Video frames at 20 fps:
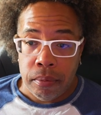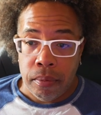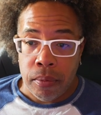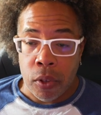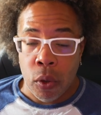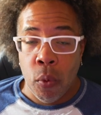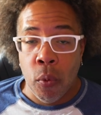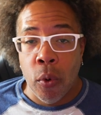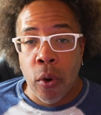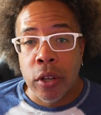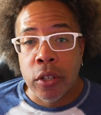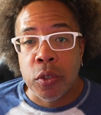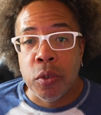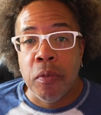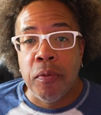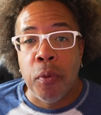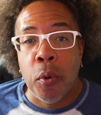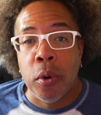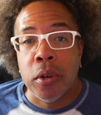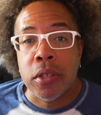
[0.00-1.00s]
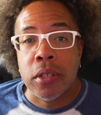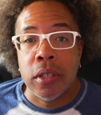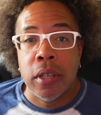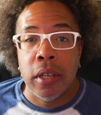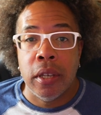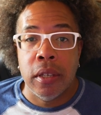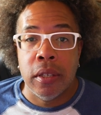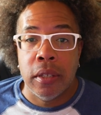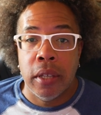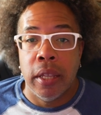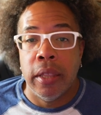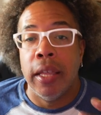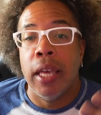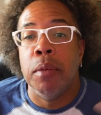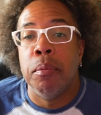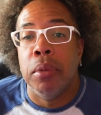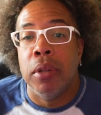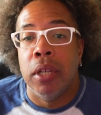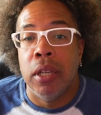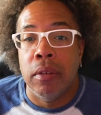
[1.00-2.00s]
wanting to force things that they
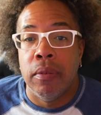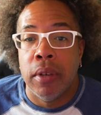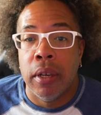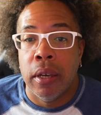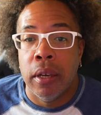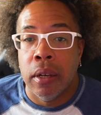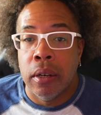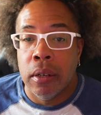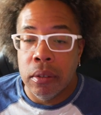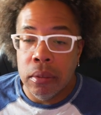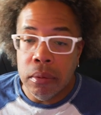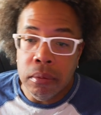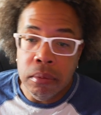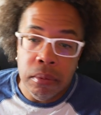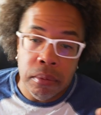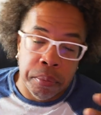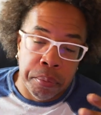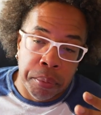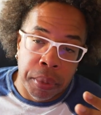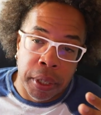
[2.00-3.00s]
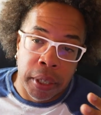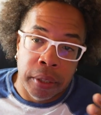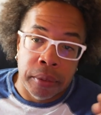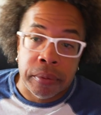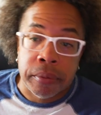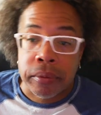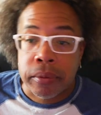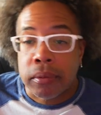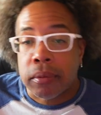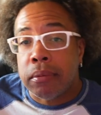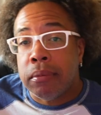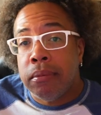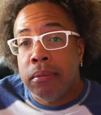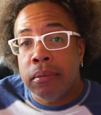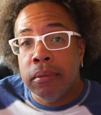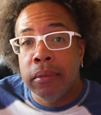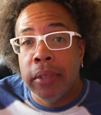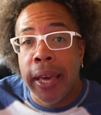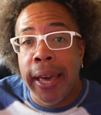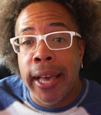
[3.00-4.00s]
believe in, but
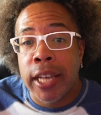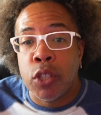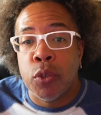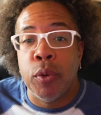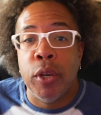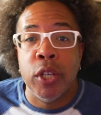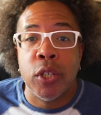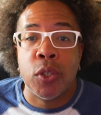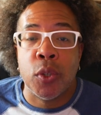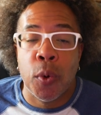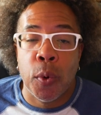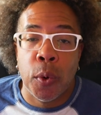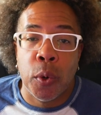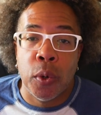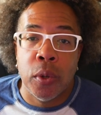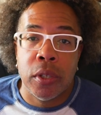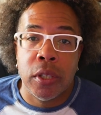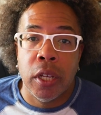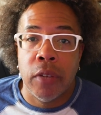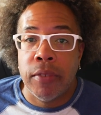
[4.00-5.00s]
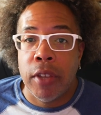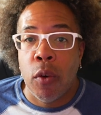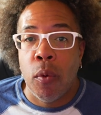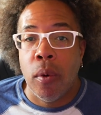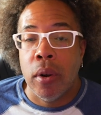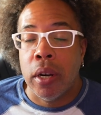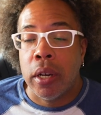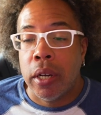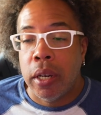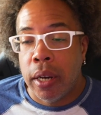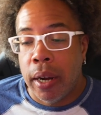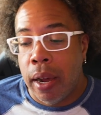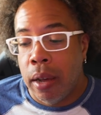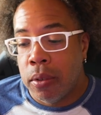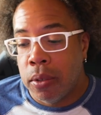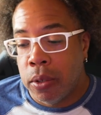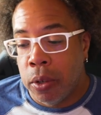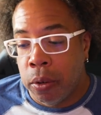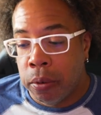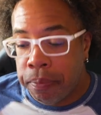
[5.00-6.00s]
the actual historical stuff they want to cut out.
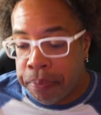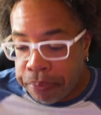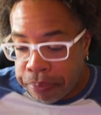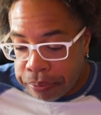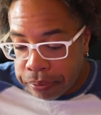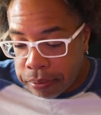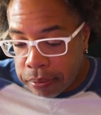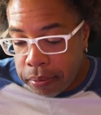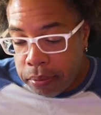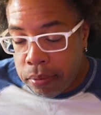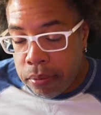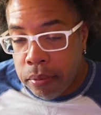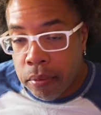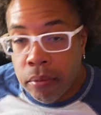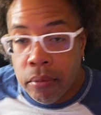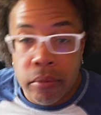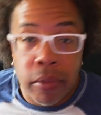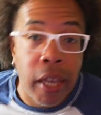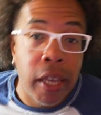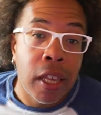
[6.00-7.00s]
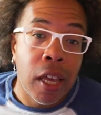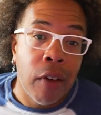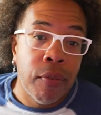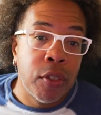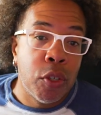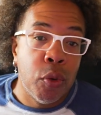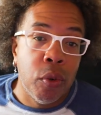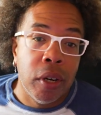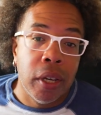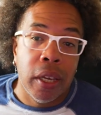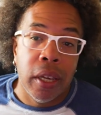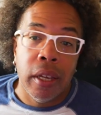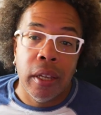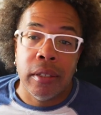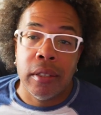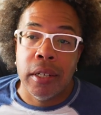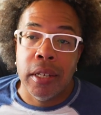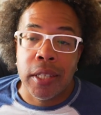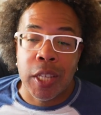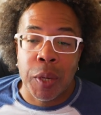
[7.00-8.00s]
So thank y'all for tuning in
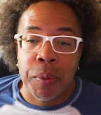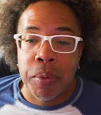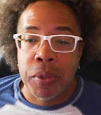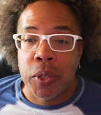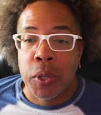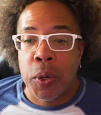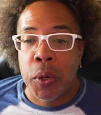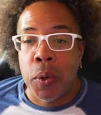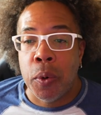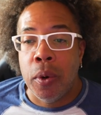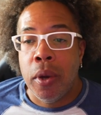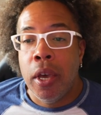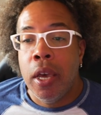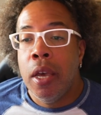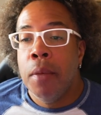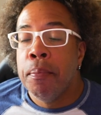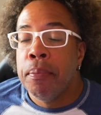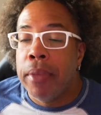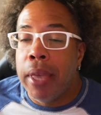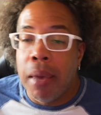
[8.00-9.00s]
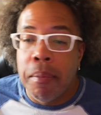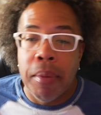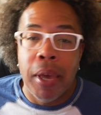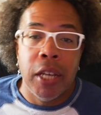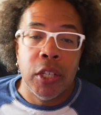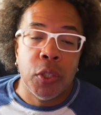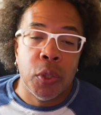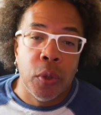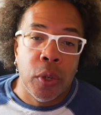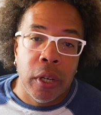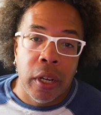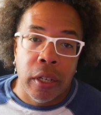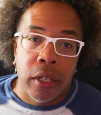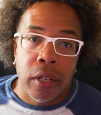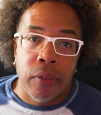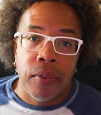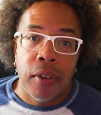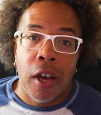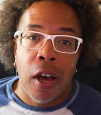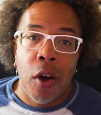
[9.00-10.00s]
to this episode. And make sure that
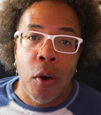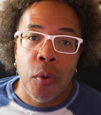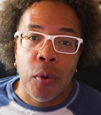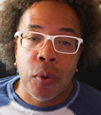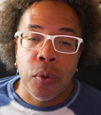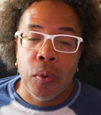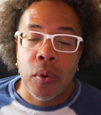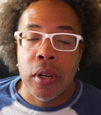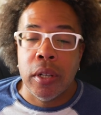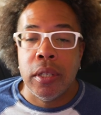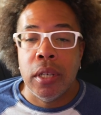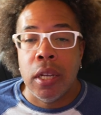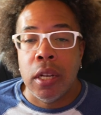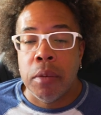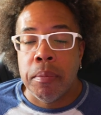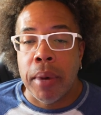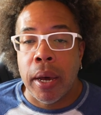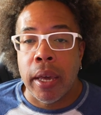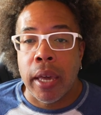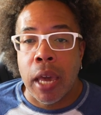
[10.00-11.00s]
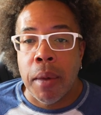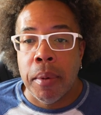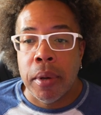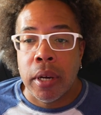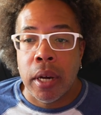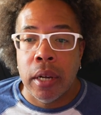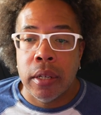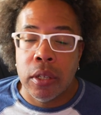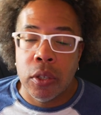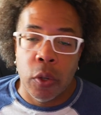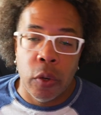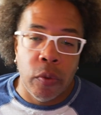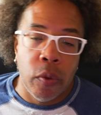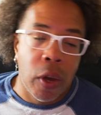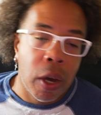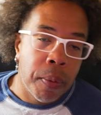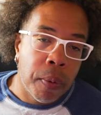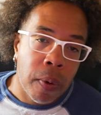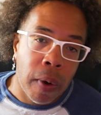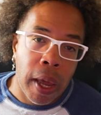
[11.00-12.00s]
if y'all want to see any of my gaming content, so if you
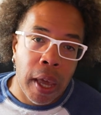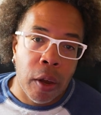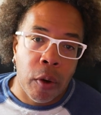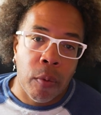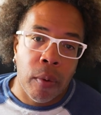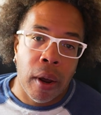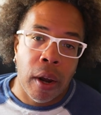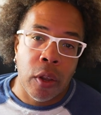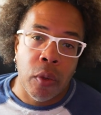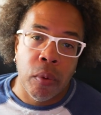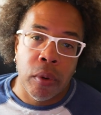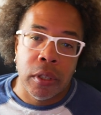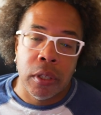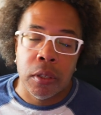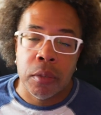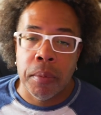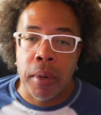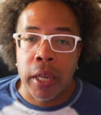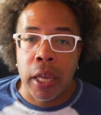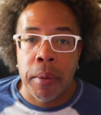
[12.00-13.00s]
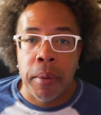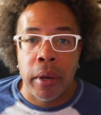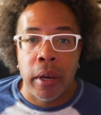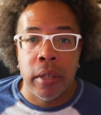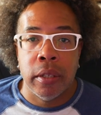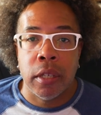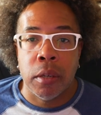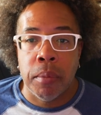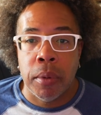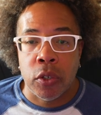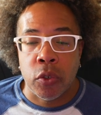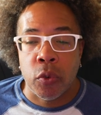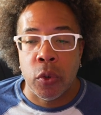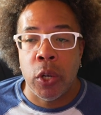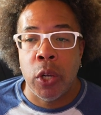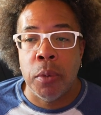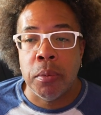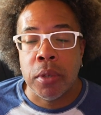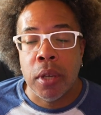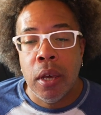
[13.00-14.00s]
come and hang around, you want to see some of my gaming content, my
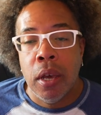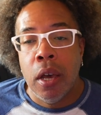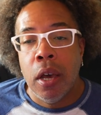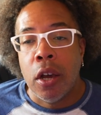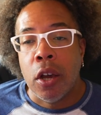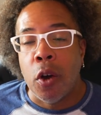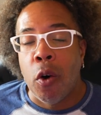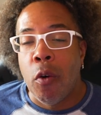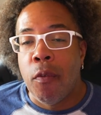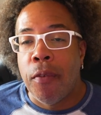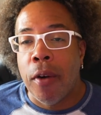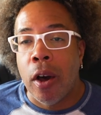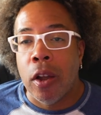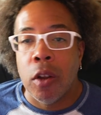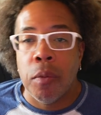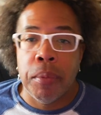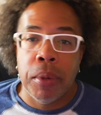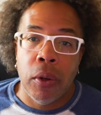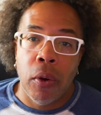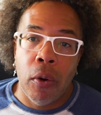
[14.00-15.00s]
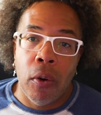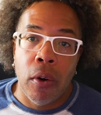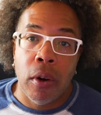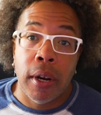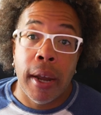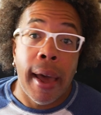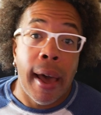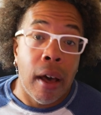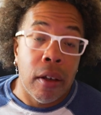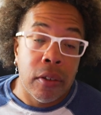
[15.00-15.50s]
streams, go follow me on House